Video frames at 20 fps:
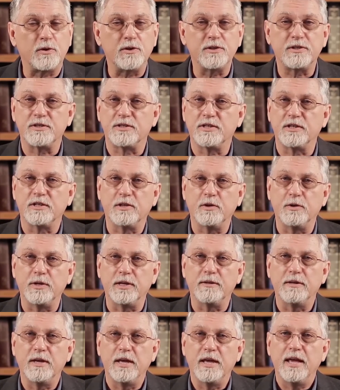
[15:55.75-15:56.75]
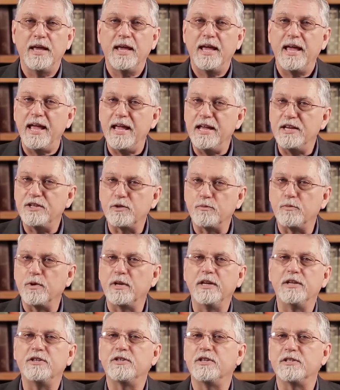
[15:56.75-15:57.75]
sources, including Asian
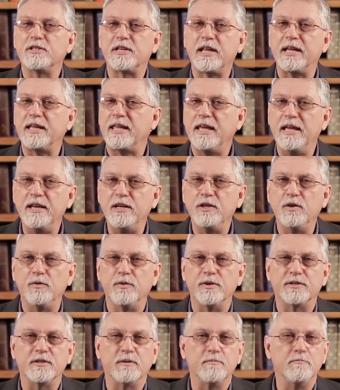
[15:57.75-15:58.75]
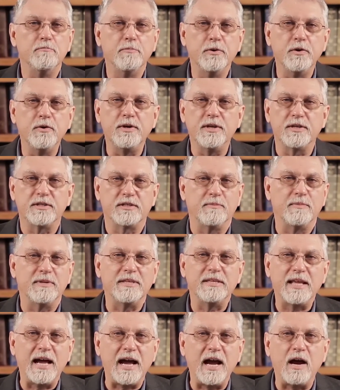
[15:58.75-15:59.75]
religions like Hinduism,
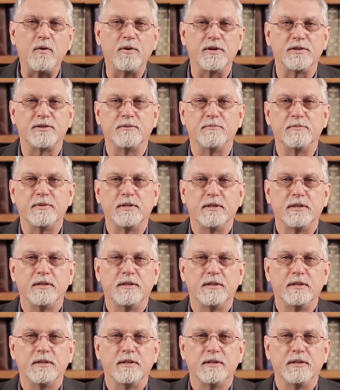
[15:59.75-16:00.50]
Buddhism, and Taoism.